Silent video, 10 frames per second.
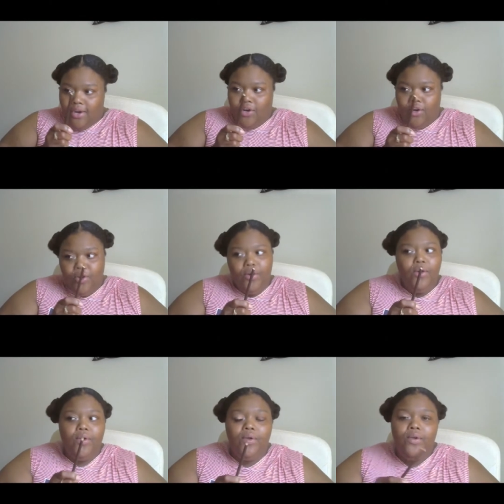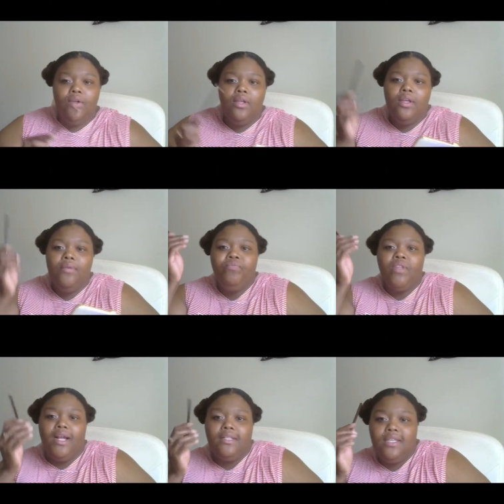girl.
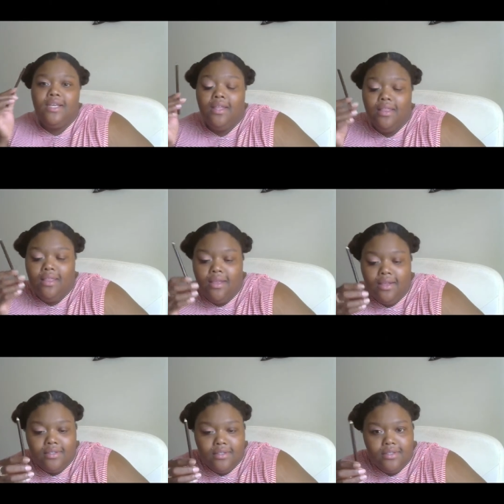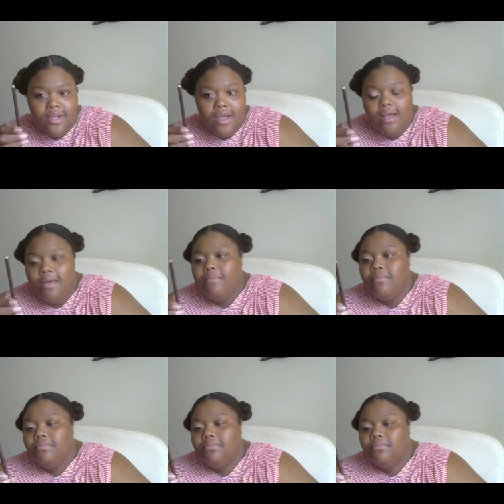I take this um,
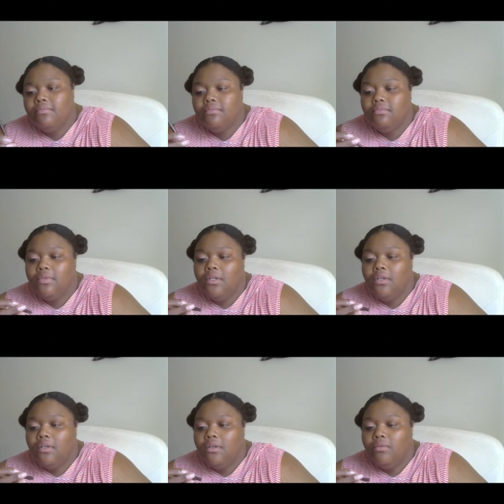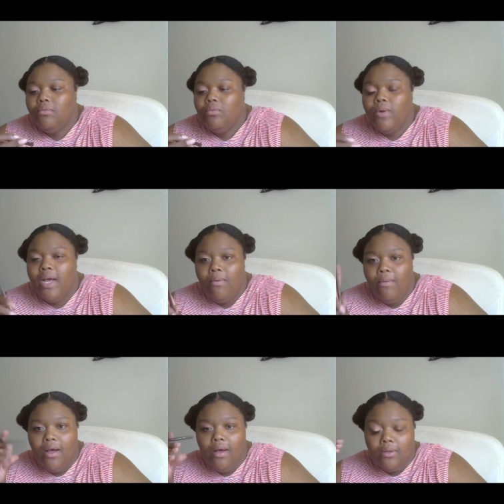Wet n
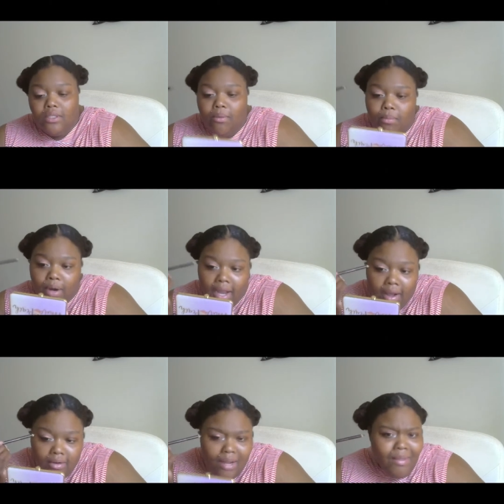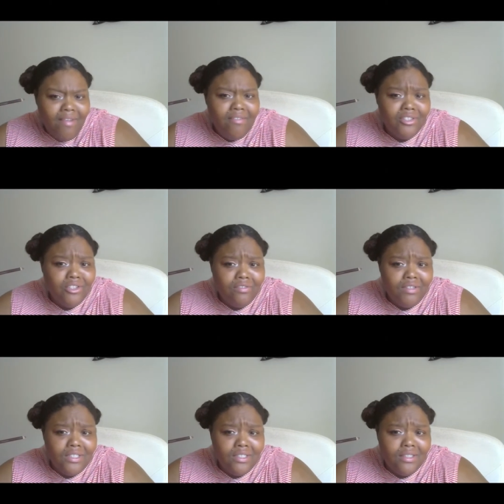Wild brown. I'm not even sure if
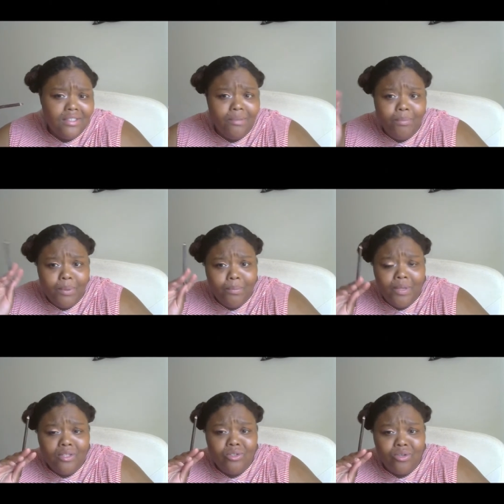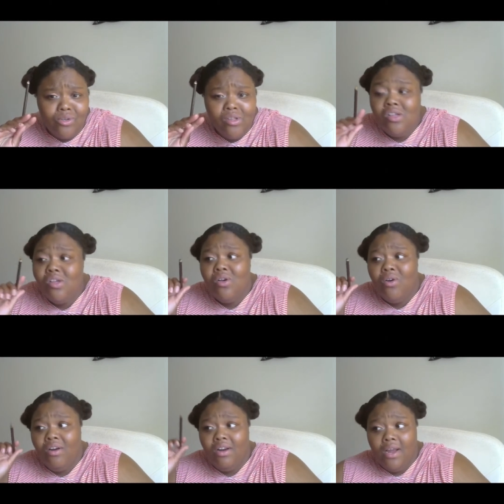this is a lip pencil
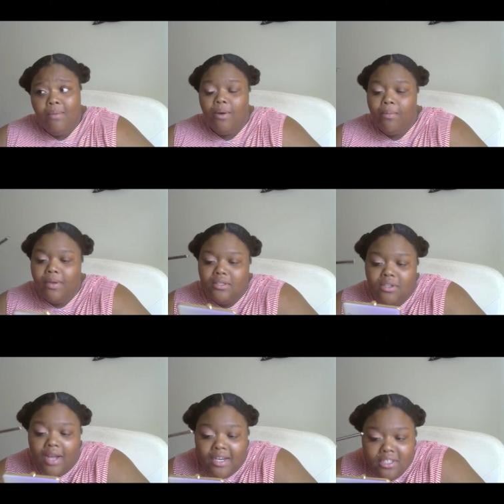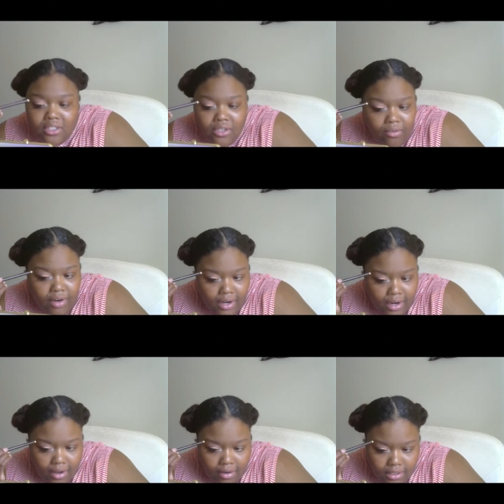or an eyebrow pencil. I just know right
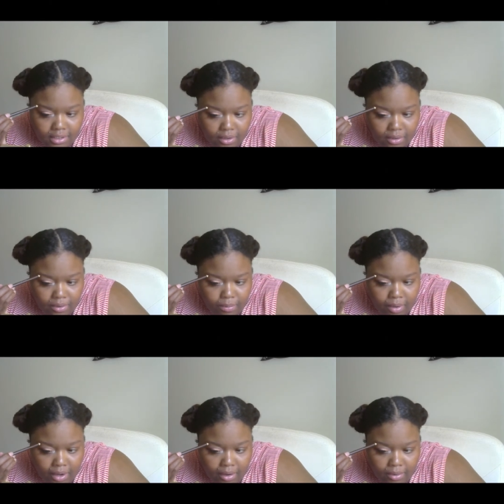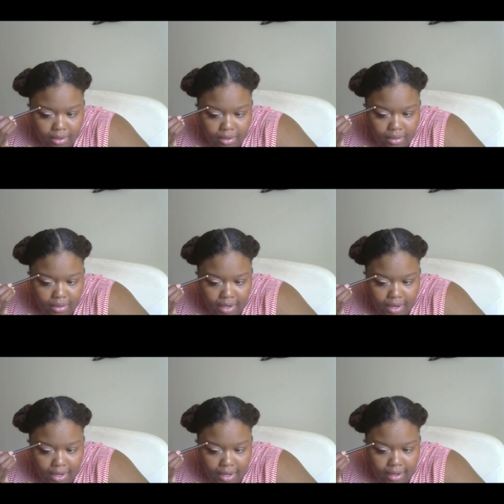now it's the only brown that I
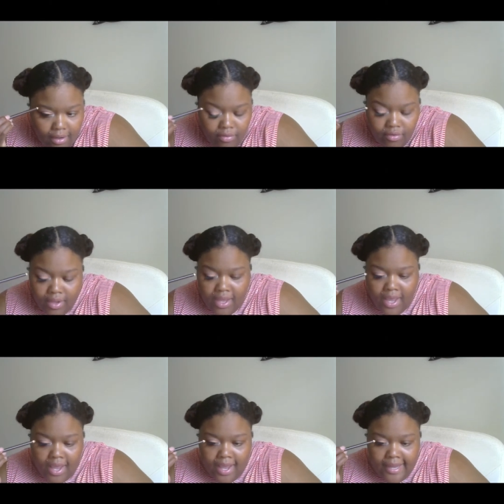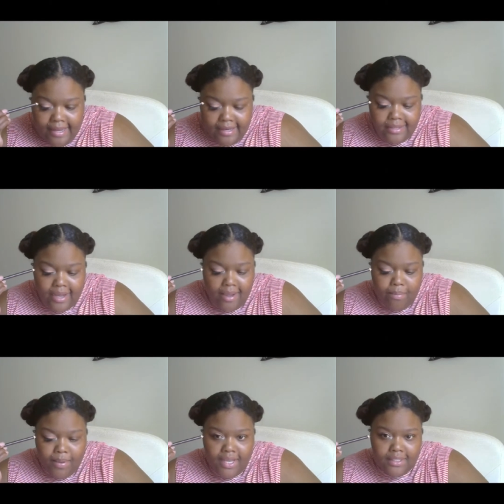have. And I
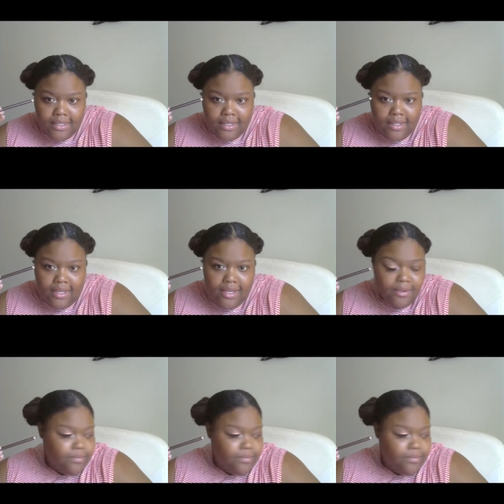basically